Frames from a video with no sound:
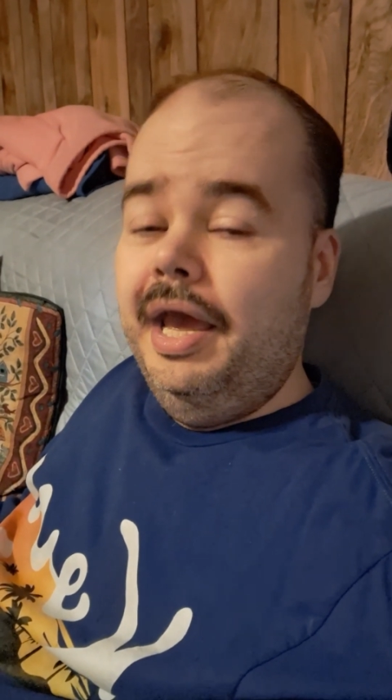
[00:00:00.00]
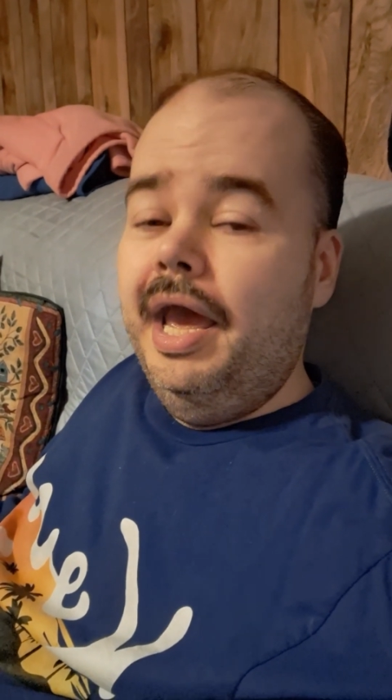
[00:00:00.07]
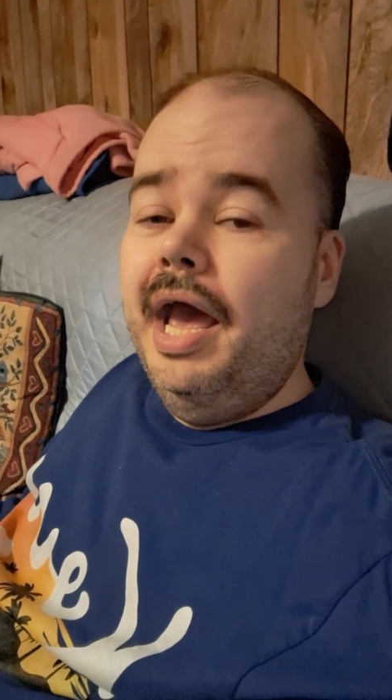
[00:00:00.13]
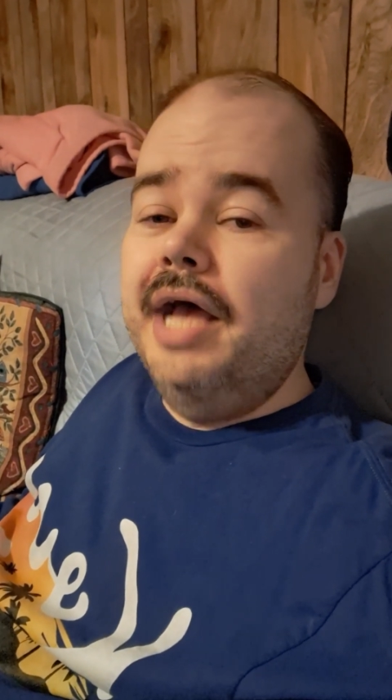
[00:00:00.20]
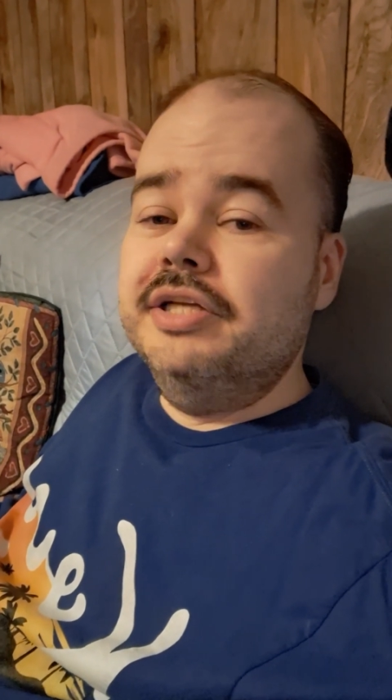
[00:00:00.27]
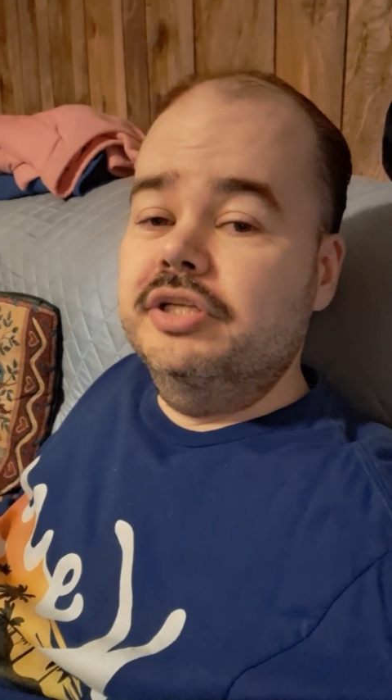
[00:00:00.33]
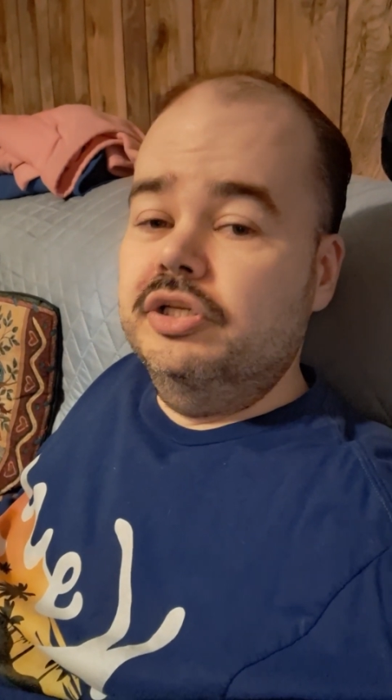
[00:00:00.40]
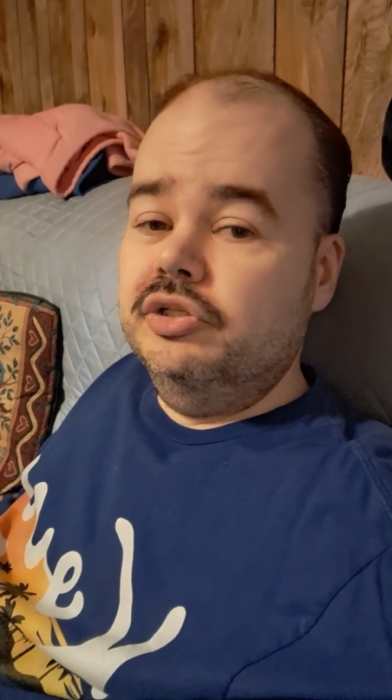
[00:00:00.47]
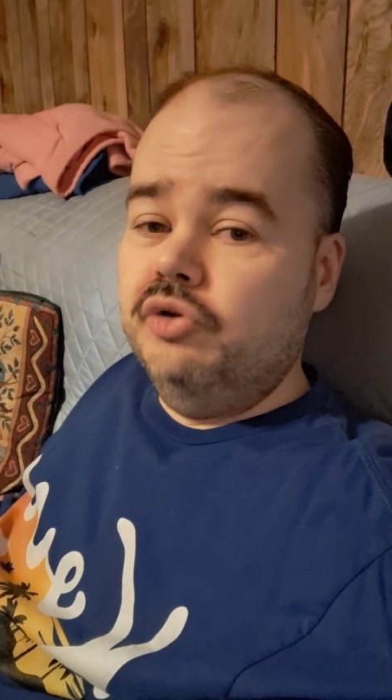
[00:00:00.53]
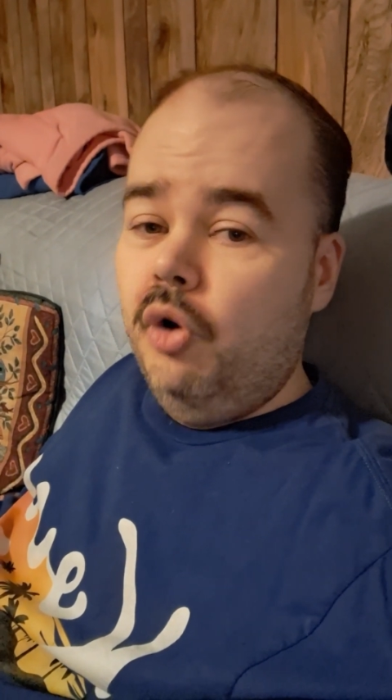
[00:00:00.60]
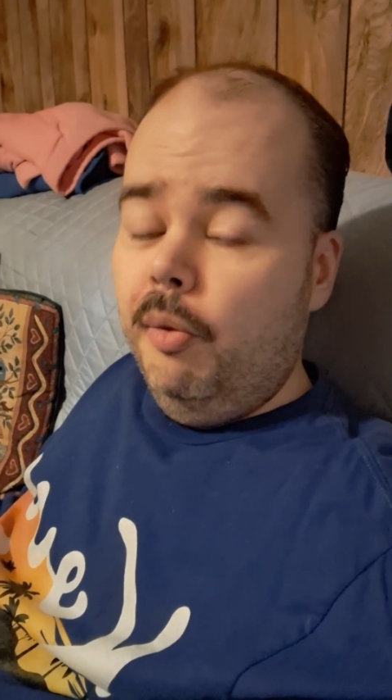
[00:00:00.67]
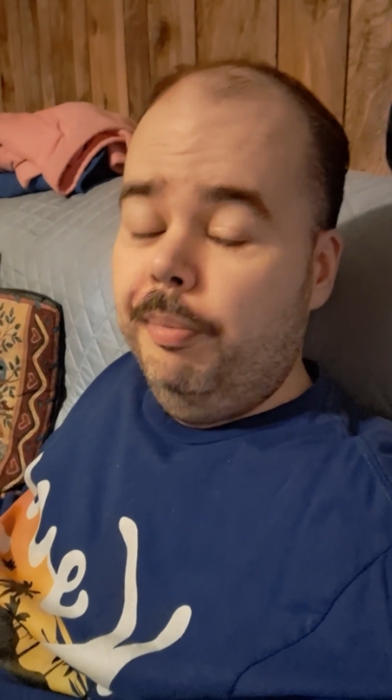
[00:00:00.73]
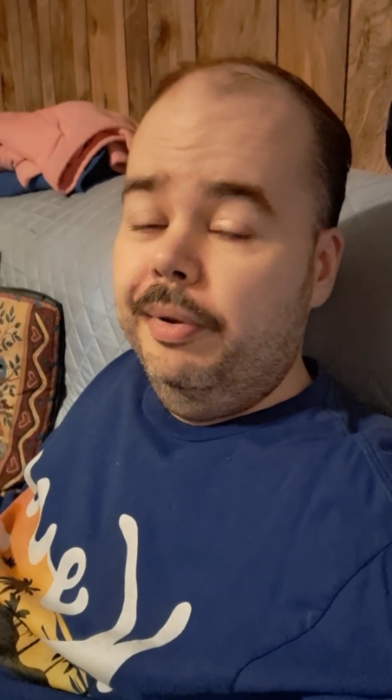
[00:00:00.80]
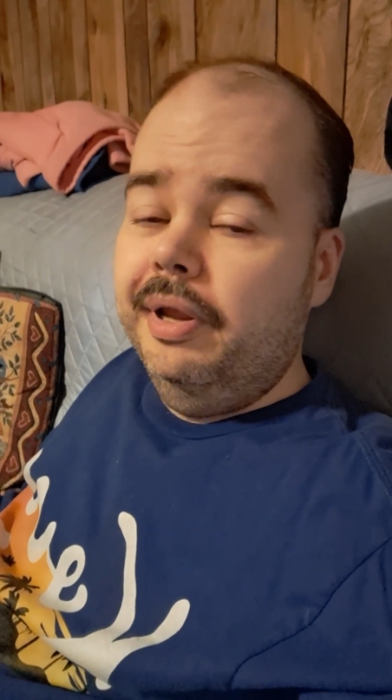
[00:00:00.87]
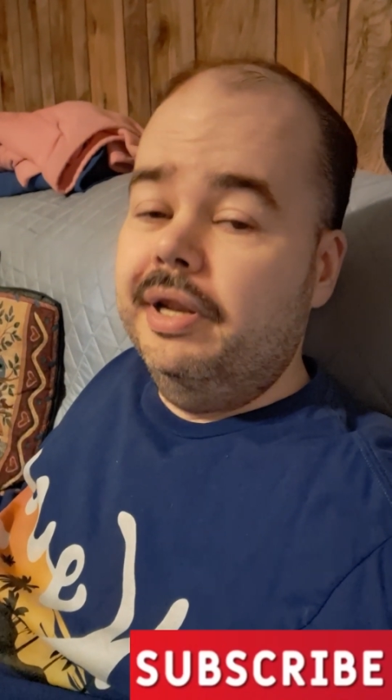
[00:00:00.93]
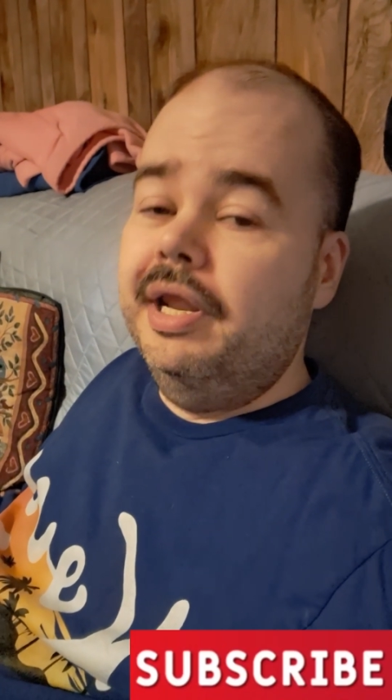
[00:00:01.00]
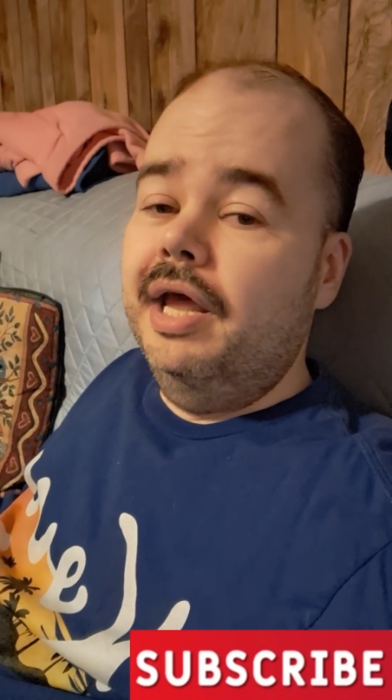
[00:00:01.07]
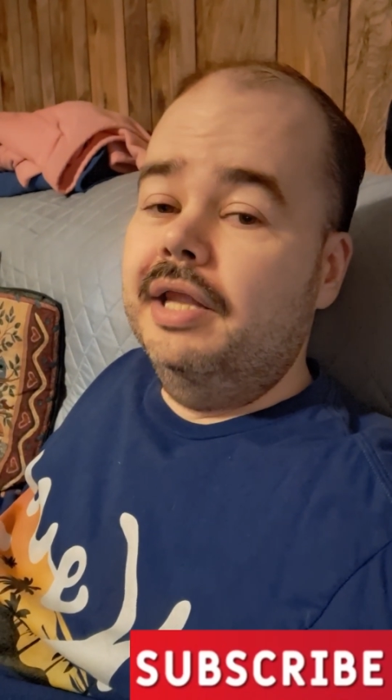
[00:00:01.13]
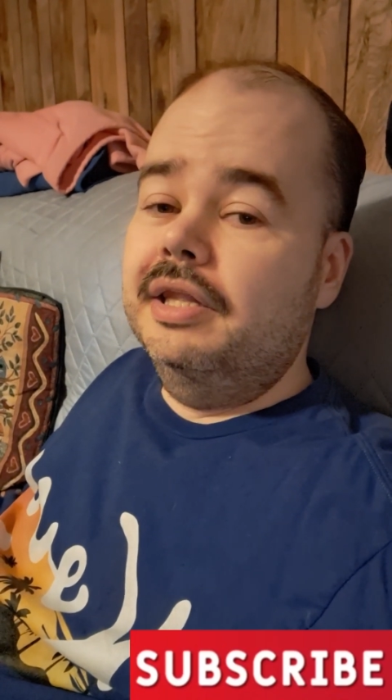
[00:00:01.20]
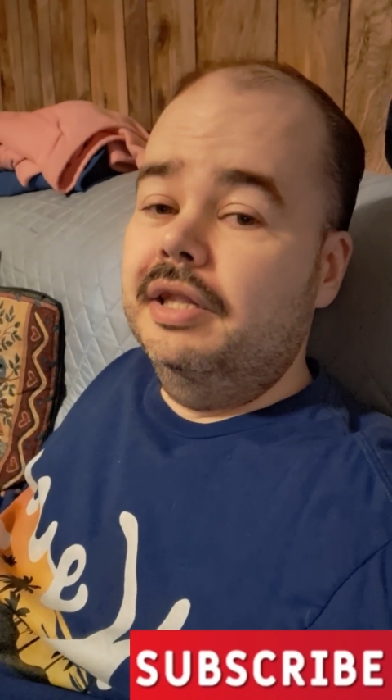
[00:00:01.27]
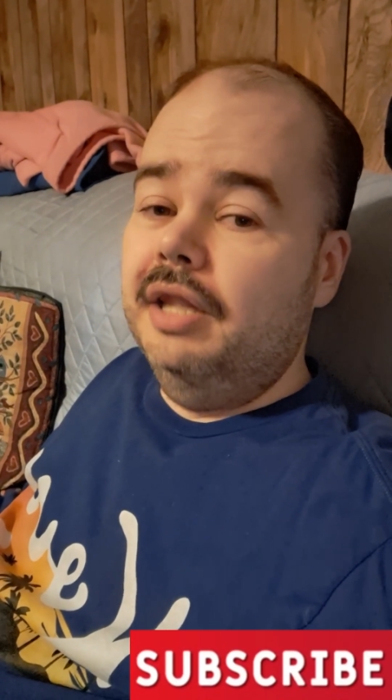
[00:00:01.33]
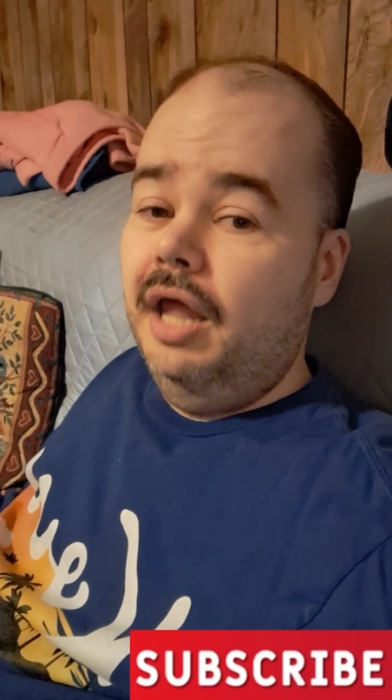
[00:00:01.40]
as a Scorpion
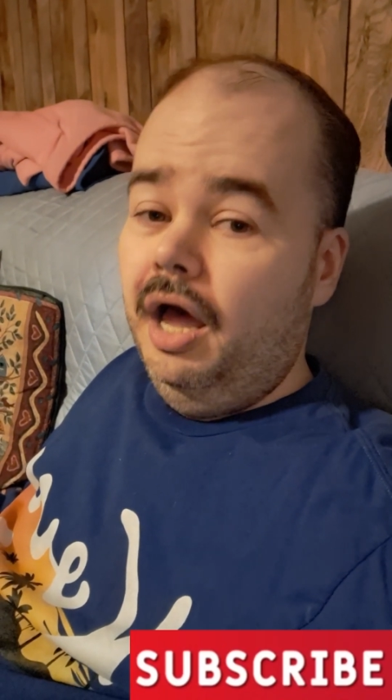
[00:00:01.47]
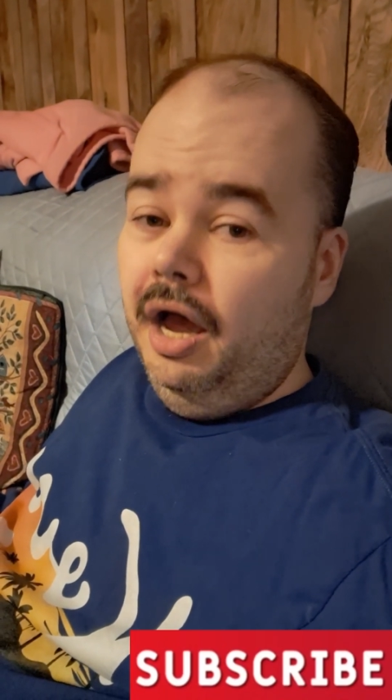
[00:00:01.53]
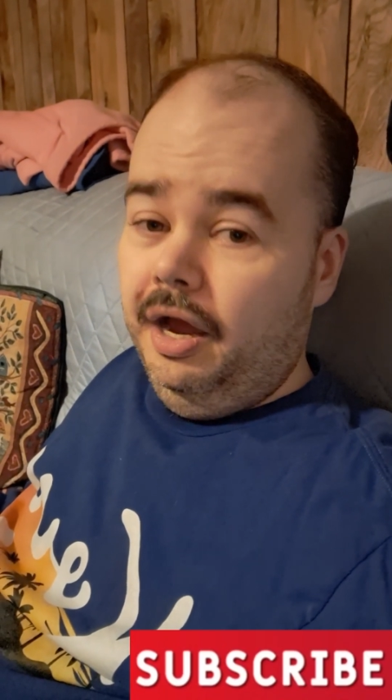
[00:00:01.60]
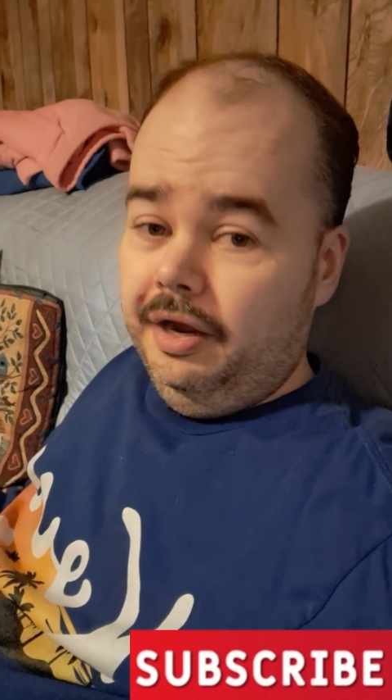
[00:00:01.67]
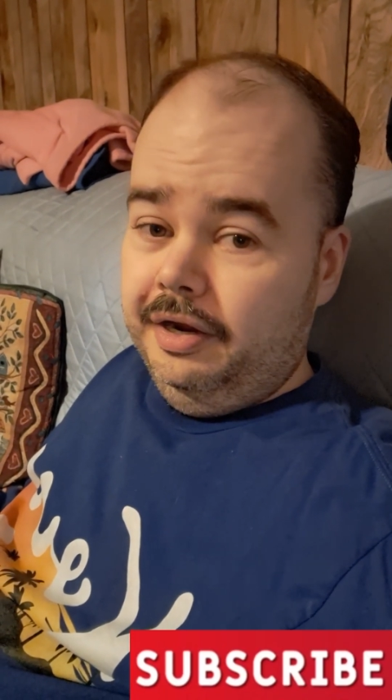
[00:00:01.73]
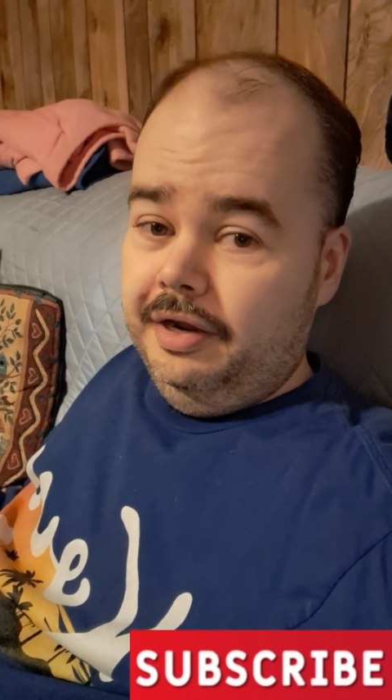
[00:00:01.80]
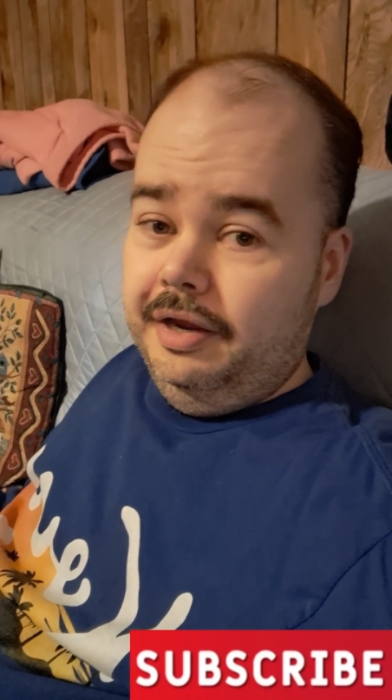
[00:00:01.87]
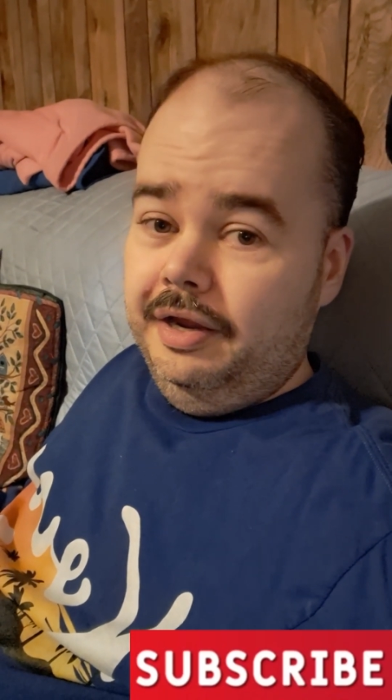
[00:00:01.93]
Deathlock.